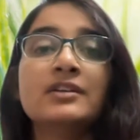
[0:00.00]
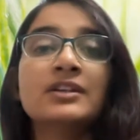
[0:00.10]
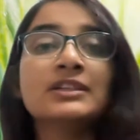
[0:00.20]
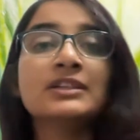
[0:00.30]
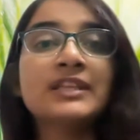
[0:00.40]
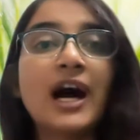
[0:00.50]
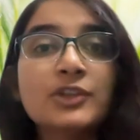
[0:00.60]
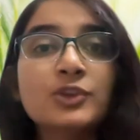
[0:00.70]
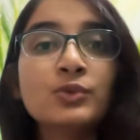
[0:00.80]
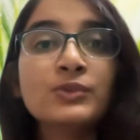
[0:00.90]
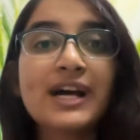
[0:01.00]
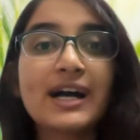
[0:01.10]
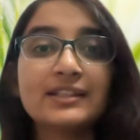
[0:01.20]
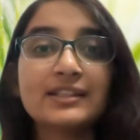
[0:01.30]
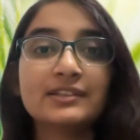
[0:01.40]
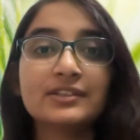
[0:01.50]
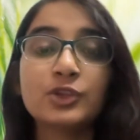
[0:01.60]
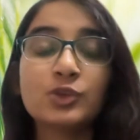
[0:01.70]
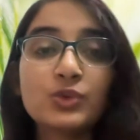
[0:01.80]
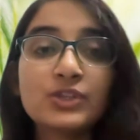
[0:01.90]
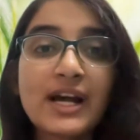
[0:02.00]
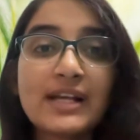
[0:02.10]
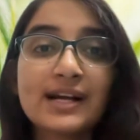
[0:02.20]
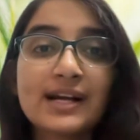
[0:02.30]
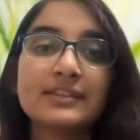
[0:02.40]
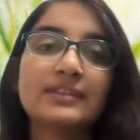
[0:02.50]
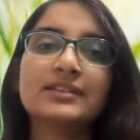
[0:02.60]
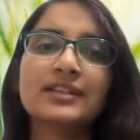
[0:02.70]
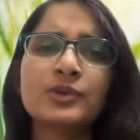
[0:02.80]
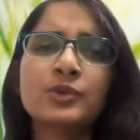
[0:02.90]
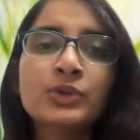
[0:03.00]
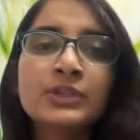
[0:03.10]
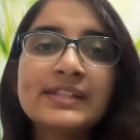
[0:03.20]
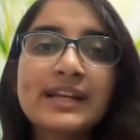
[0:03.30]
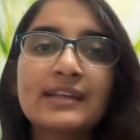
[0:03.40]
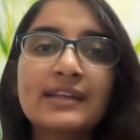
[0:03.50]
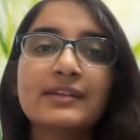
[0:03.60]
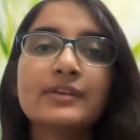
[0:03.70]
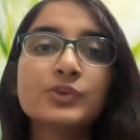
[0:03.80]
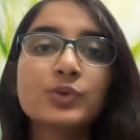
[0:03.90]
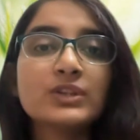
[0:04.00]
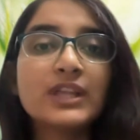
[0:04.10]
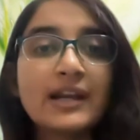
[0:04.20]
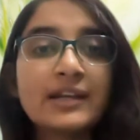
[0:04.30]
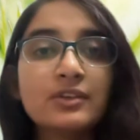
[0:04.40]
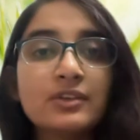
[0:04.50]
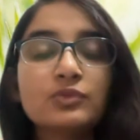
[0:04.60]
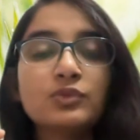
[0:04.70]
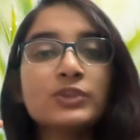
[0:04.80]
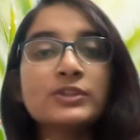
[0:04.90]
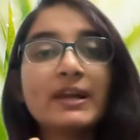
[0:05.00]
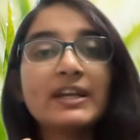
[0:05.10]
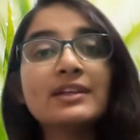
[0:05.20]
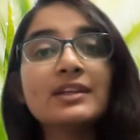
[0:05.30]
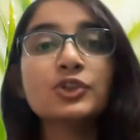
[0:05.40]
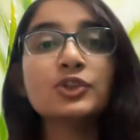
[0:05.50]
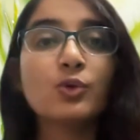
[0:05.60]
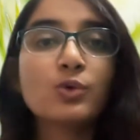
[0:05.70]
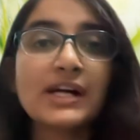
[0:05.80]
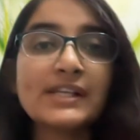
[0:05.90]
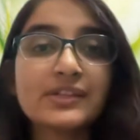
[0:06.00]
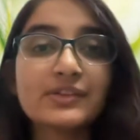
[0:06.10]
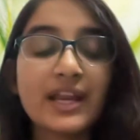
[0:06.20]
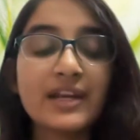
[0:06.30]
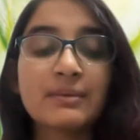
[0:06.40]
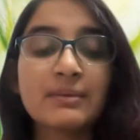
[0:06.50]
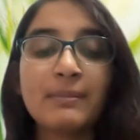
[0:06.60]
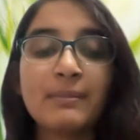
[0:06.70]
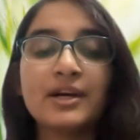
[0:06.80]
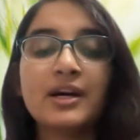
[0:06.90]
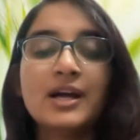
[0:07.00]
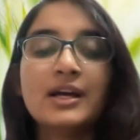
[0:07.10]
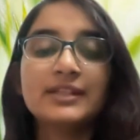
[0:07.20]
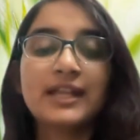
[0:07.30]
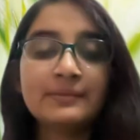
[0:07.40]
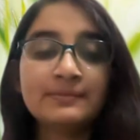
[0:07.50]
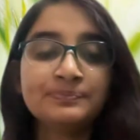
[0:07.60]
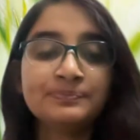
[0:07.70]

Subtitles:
dhatus are there, tridoshas are there, their guns are there, so that those particular shlokas you can remember. Then